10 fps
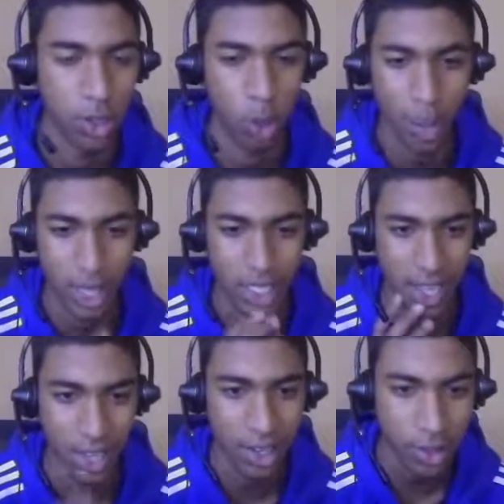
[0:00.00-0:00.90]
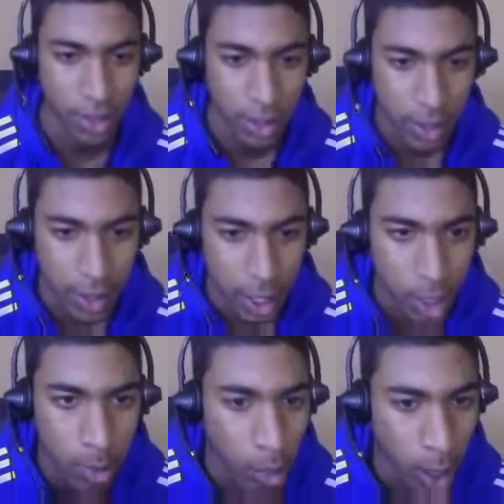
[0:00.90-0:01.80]
back to that later.
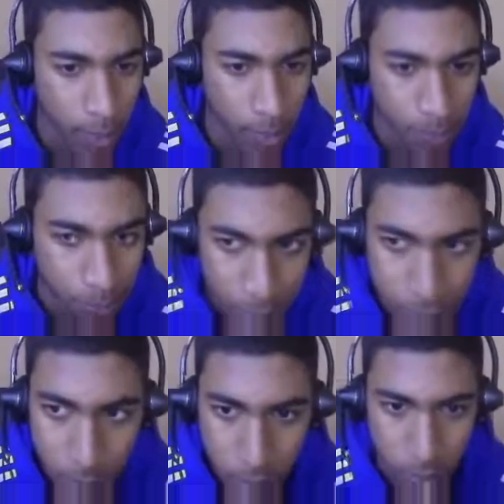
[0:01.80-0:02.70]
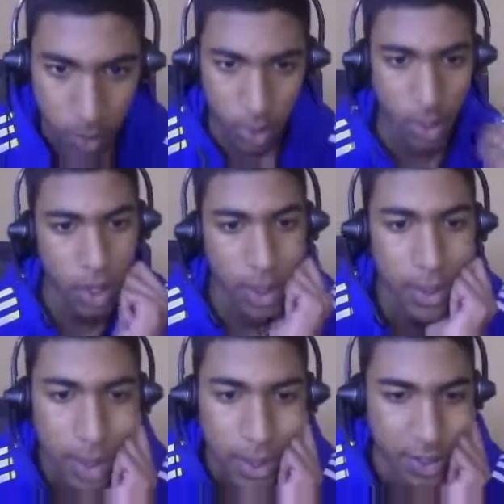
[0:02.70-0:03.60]
Um,
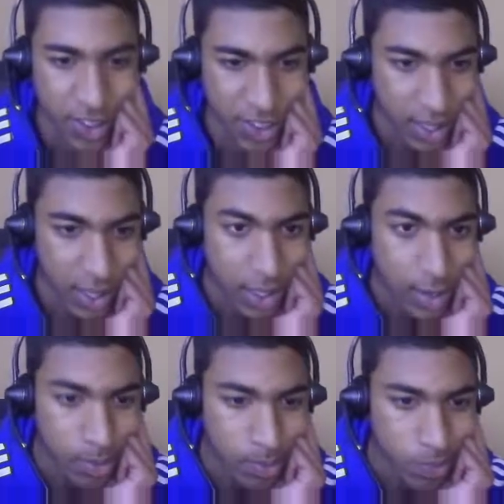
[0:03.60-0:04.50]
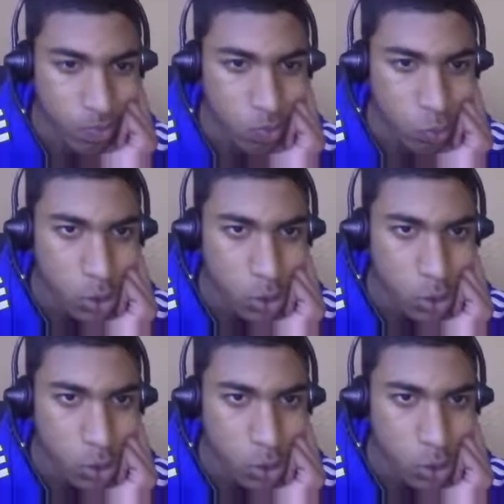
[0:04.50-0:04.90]
let's see. What's